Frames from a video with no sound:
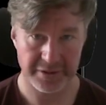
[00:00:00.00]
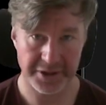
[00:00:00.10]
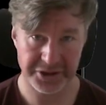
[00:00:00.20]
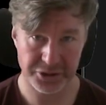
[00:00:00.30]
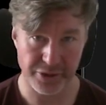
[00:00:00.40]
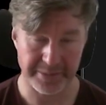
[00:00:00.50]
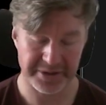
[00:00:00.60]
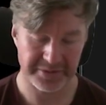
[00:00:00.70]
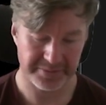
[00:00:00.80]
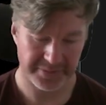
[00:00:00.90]
a
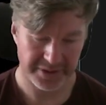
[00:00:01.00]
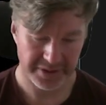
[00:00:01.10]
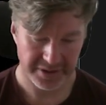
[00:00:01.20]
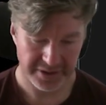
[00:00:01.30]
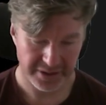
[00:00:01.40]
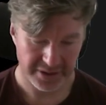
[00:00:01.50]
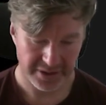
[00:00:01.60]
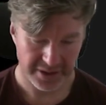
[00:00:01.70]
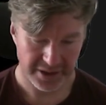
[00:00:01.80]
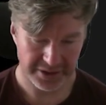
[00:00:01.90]
script,
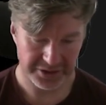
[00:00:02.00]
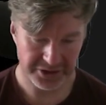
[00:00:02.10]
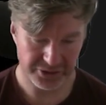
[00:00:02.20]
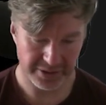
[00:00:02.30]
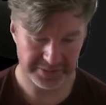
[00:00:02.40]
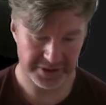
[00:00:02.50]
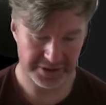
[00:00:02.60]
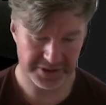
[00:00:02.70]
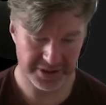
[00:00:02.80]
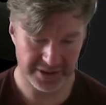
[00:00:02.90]
and the script
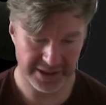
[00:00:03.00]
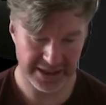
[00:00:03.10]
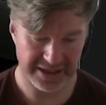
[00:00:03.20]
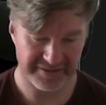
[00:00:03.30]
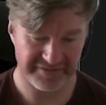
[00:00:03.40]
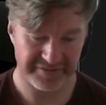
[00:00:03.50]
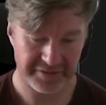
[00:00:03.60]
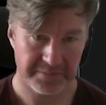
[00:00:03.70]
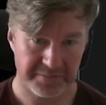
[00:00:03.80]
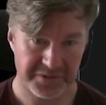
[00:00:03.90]
is going to have
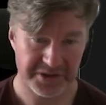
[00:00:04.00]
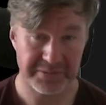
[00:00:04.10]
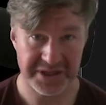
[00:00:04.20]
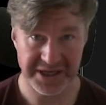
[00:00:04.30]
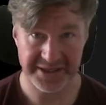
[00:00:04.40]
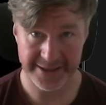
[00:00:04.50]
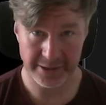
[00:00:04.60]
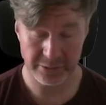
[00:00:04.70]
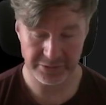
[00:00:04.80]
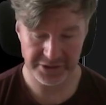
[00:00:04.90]
some
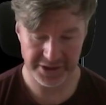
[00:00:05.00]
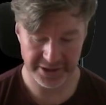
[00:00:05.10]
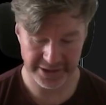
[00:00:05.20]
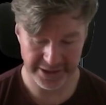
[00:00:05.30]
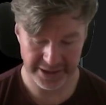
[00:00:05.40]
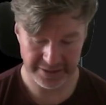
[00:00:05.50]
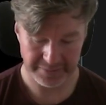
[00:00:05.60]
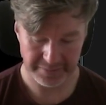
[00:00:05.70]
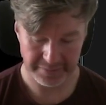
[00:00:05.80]
details in there,